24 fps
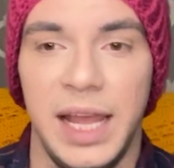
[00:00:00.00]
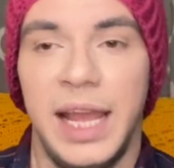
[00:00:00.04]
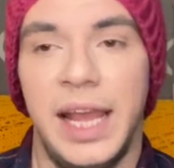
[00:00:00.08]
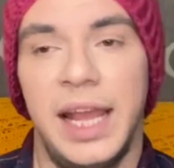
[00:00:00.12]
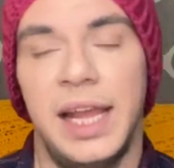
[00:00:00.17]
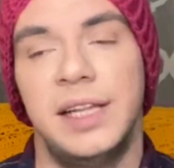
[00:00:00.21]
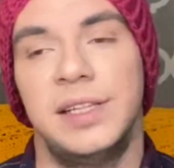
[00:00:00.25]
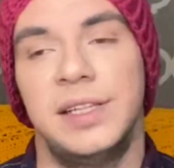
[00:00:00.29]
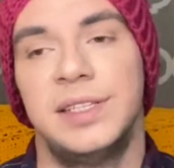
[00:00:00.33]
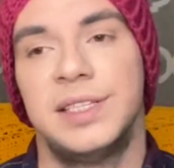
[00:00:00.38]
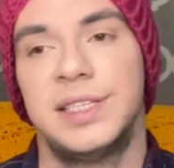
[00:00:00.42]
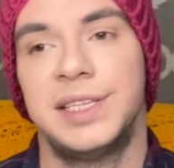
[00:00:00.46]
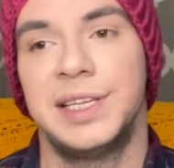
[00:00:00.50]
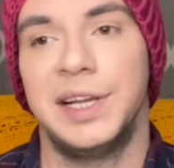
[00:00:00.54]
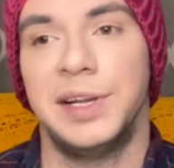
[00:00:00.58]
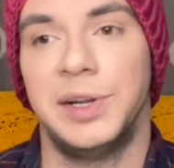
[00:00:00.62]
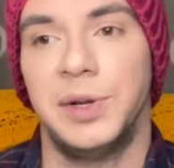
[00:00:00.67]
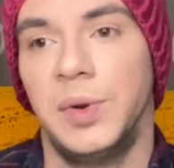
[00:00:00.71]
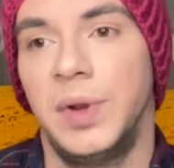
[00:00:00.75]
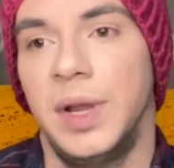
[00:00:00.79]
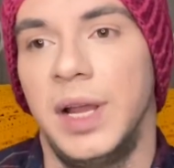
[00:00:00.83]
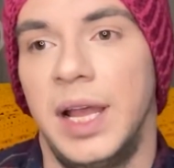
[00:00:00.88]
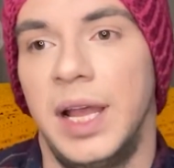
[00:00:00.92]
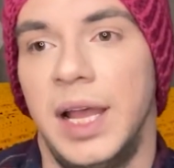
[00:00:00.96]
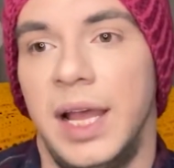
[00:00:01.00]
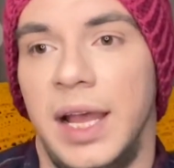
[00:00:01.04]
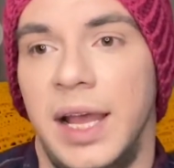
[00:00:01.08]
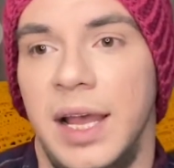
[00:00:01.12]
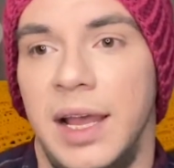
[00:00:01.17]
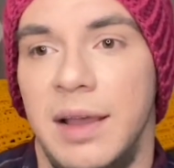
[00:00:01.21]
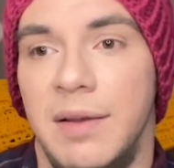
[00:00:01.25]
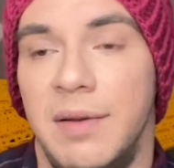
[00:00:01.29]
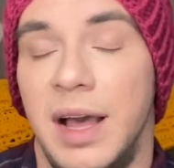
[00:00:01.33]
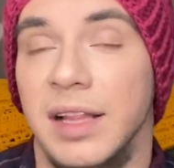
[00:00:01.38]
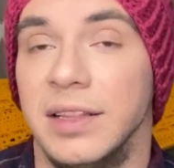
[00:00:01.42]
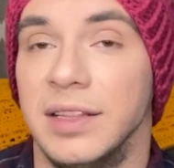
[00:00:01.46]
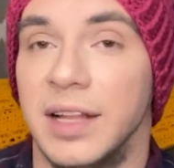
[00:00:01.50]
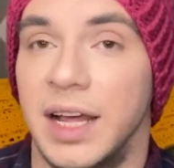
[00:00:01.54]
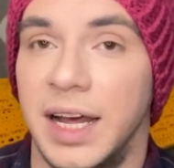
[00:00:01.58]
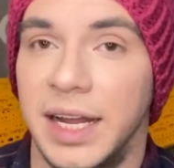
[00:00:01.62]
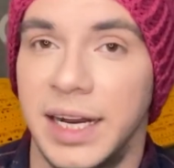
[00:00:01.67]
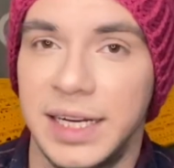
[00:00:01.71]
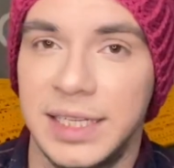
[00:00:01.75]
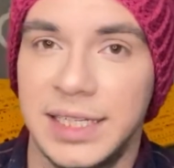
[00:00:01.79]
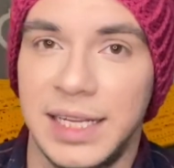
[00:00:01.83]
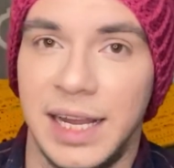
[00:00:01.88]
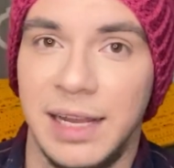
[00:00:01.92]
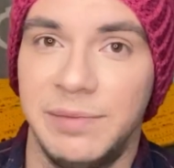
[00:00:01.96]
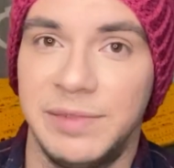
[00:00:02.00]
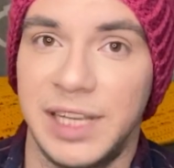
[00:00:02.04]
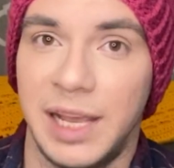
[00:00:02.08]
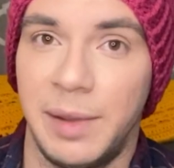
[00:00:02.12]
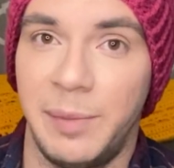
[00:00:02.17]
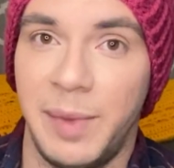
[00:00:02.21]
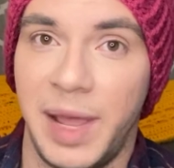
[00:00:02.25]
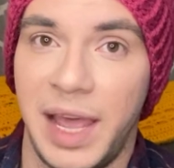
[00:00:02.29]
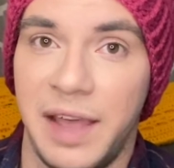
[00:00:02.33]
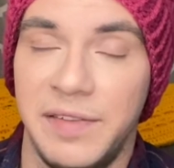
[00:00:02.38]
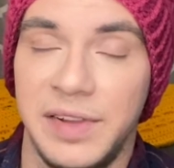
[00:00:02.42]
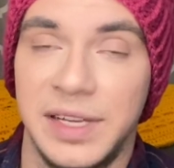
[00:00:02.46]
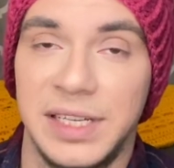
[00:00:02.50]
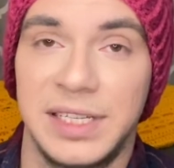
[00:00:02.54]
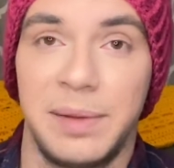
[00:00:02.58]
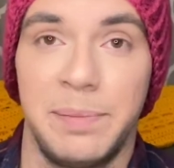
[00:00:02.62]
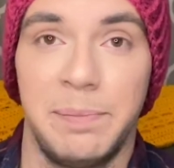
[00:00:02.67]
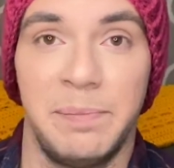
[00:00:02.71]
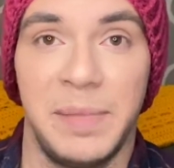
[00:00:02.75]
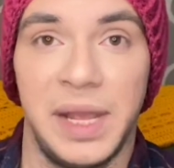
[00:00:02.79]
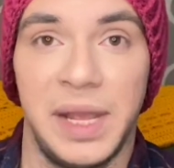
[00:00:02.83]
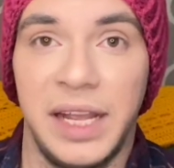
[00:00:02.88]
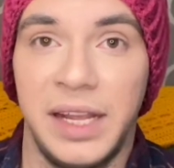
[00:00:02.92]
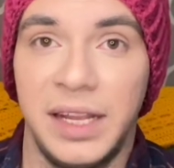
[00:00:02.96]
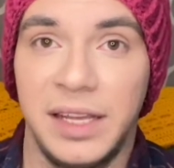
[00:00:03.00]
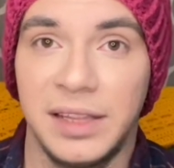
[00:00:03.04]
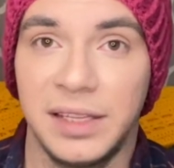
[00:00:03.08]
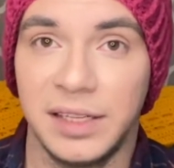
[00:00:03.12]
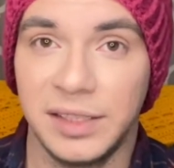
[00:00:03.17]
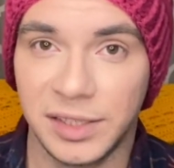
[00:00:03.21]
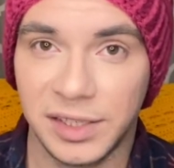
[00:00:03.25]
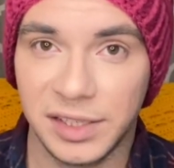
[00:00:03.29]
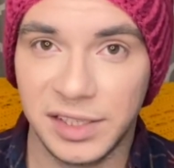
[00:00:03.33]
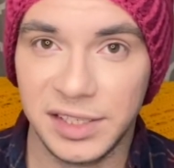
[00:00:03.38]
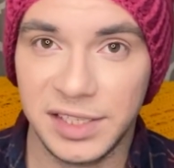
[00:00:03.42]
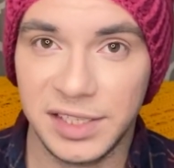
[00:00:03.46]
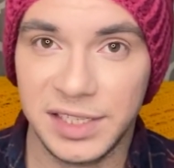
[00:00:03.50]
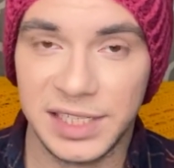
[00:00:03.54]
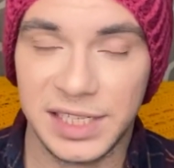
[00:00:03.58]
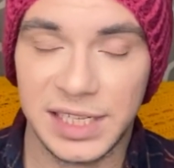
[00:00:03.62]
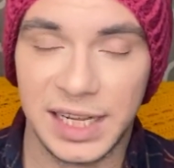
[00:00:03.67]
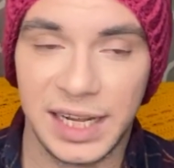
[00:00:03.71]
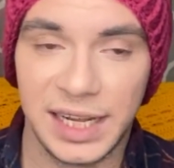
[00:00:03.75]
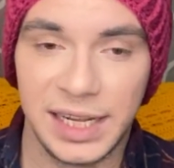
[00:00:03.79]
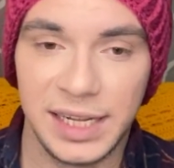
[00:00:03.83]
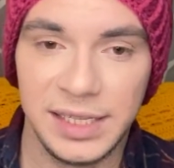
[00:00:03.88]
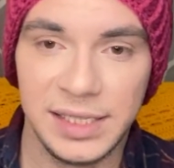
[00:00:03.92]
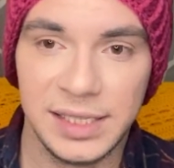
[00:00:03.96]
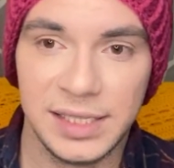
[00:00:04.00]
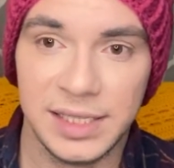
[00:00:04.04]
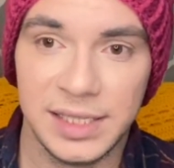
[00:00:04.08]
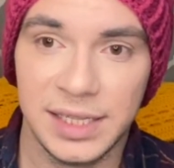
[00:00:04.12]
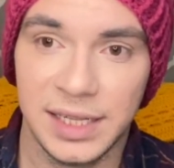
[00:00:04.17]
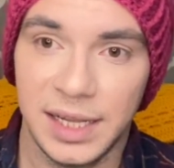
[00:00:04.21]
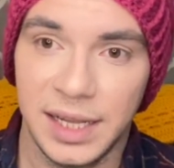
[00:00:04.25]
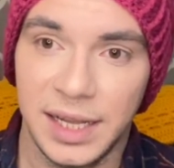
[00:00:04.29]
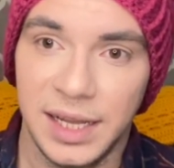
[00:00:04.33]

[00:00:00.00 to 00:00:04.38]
And so uh, a lot of times I'm having to make the large size.